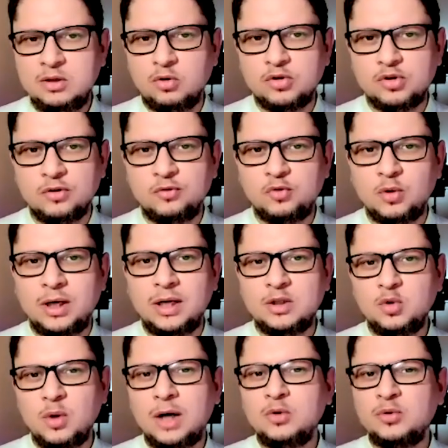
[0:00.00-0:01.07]
your software and
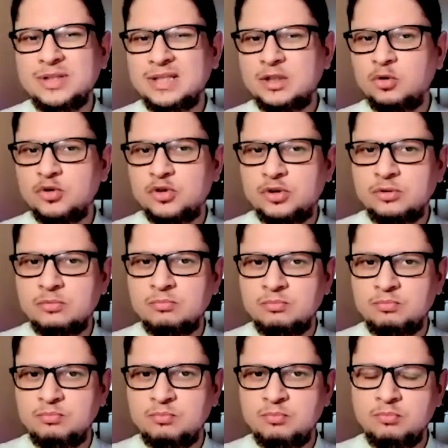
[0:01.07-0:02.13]
you are using those
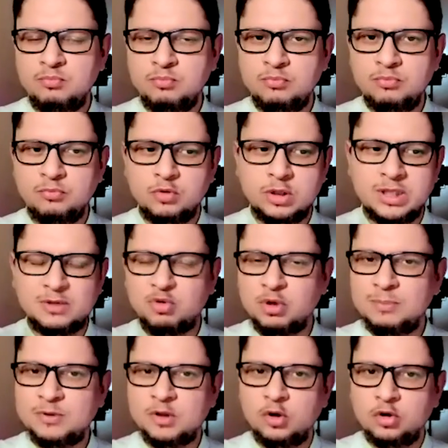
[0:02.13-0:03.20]

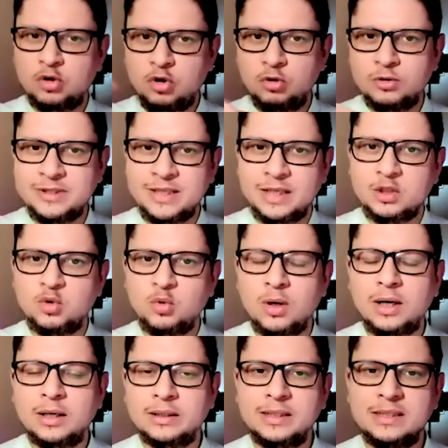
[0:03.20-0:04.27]
scripts or codes that you
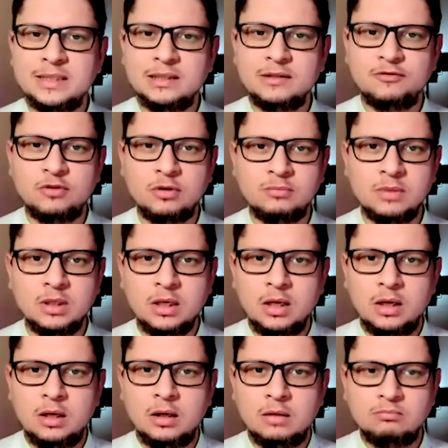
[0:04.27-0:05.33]
are getting from
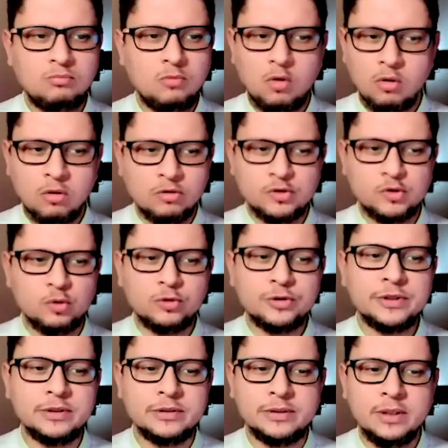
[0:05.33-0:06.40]
other
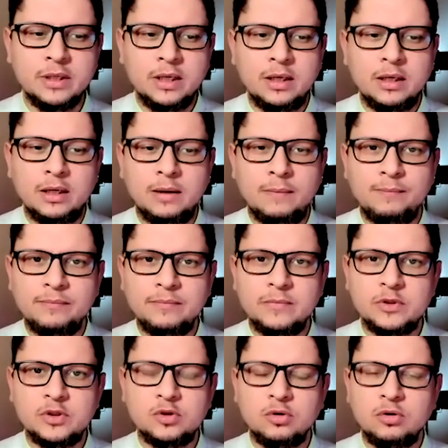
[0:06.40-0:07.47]
sources,
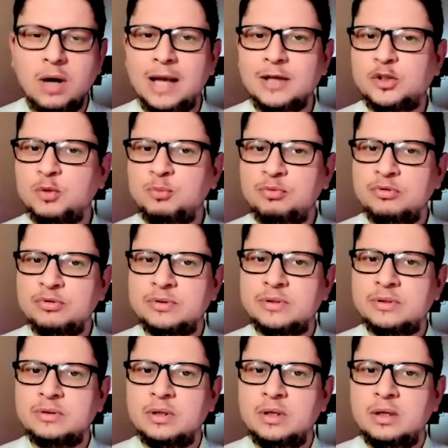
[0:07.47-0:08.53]
so I
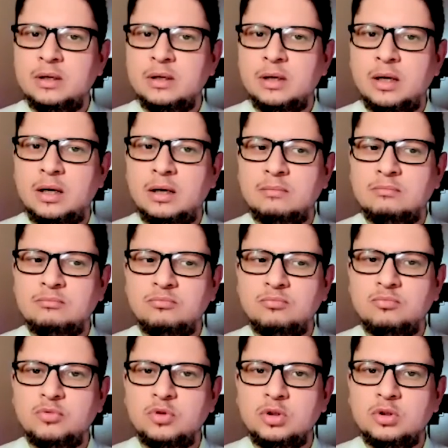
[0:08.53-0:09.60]
suppose
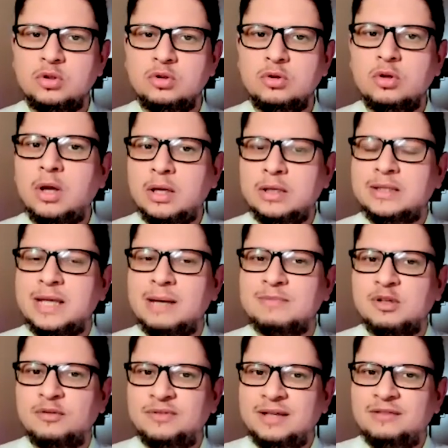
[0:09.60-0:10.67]
in terms
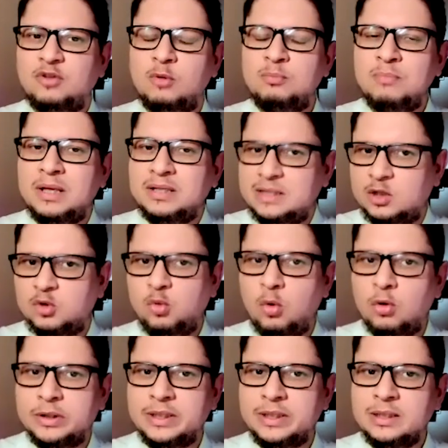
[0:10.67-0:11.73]
of development, it's
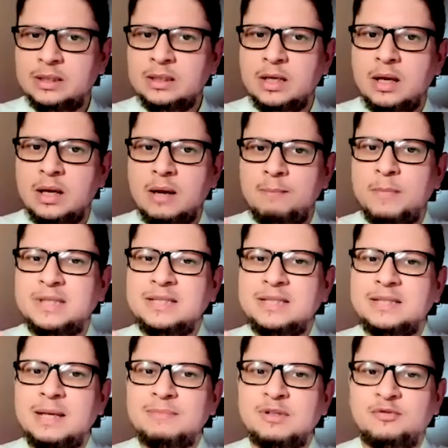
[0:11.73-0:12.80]
working. But in
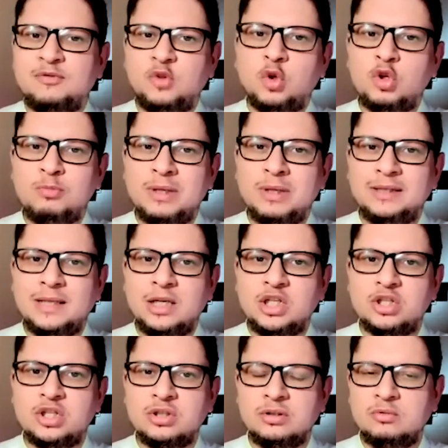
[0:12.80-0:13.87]
terms of
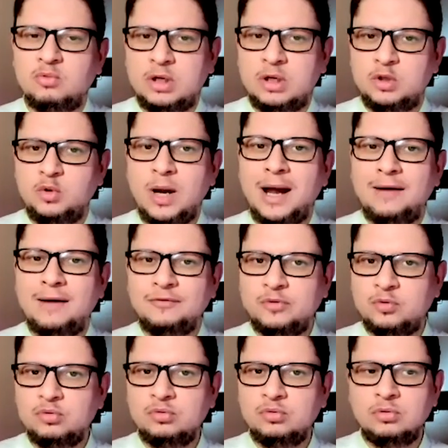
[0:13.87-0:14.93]
documentation, where you have
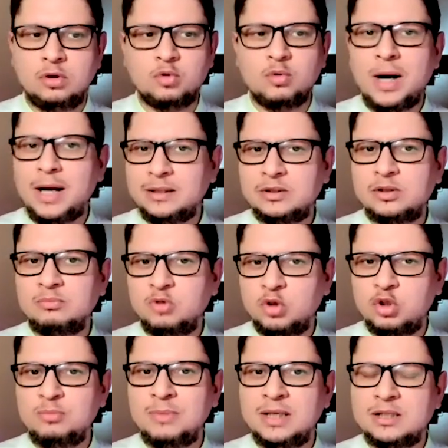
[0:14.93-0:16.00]
to write some
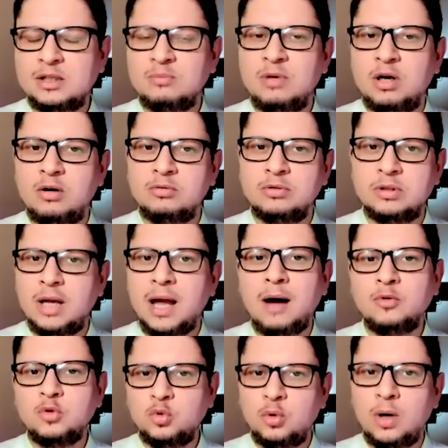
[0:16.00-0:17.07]
documents about how
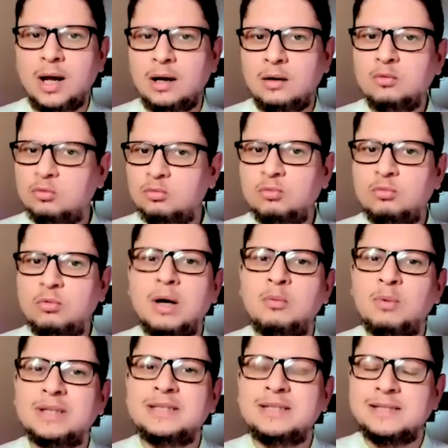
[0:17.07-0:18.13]
you have
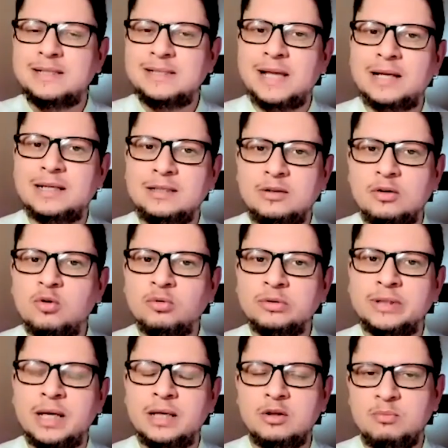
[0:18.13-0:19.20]
what is exactly the
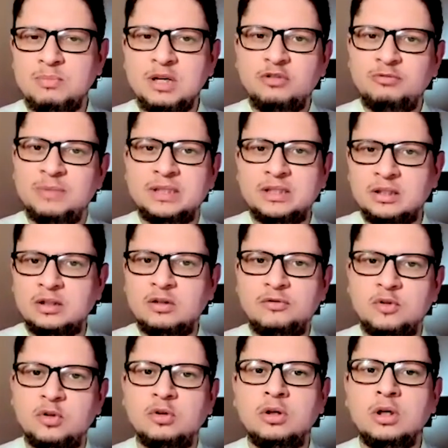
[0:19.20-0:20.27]
content, the bill of material of
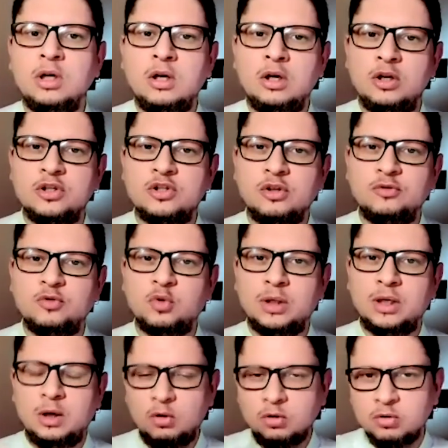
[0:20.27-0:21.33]
your
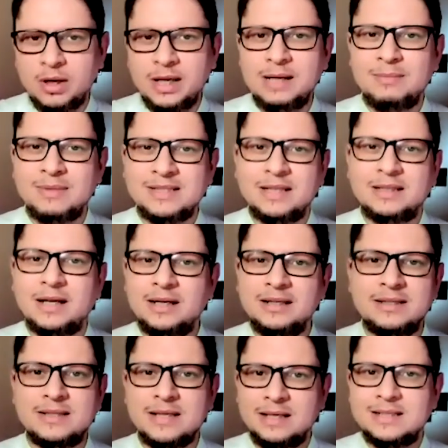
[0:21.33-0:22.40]
software, all the elements that are
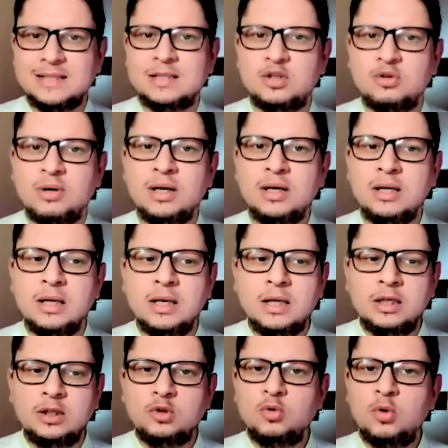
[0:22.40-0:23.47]
inside, etc.,
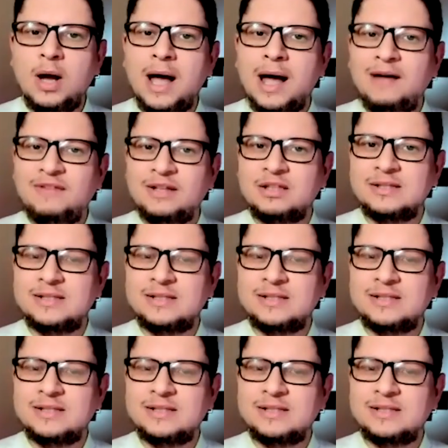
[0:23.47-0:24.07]
you have at a